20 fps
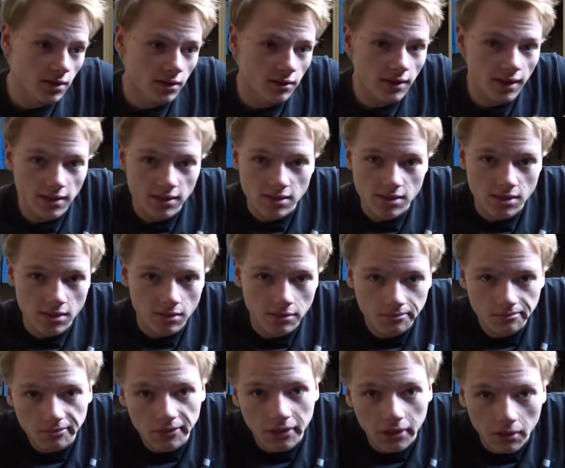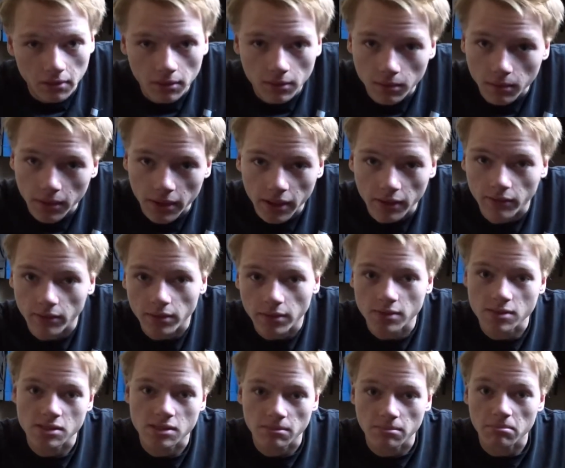that's, you know, whatever,
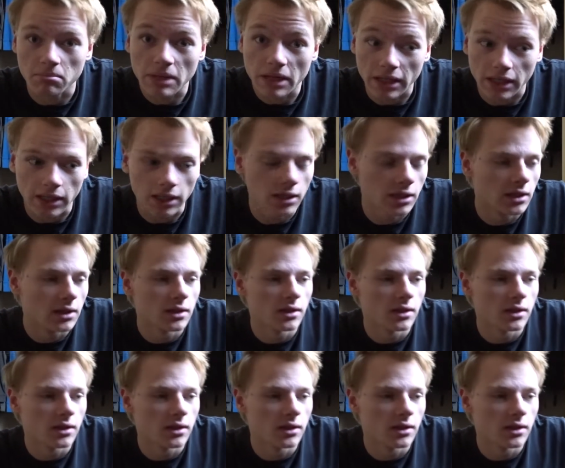some money.